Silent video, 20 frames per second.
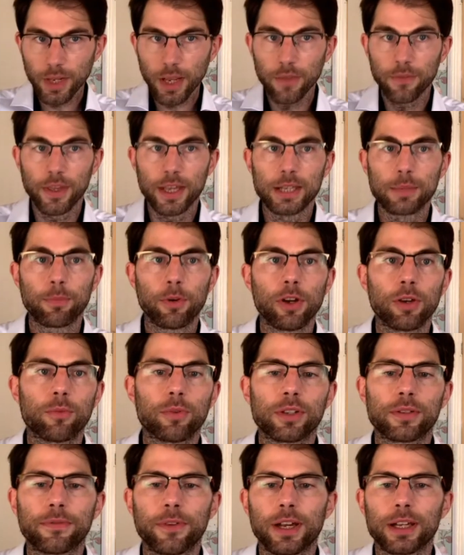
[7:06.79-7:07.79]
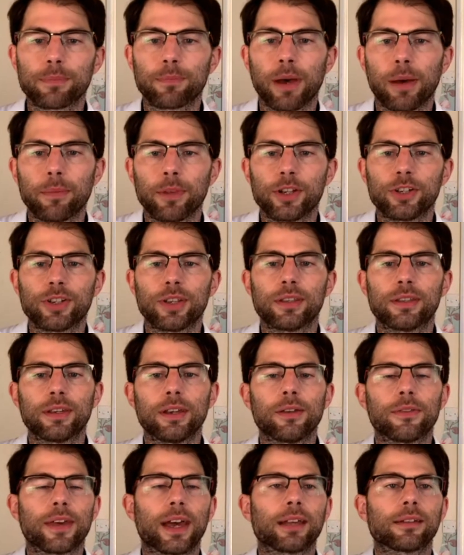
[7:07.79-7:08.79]
This book was first published in
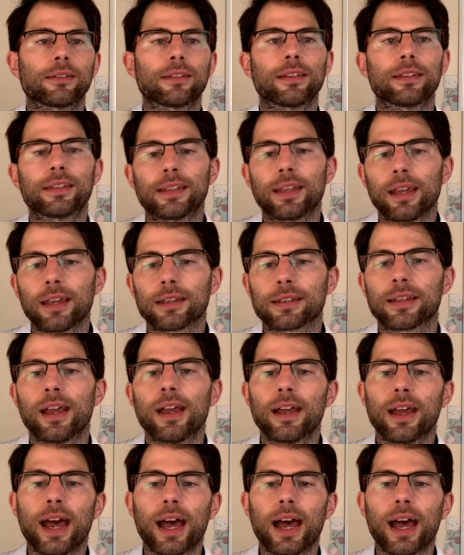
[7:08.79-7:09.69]
2006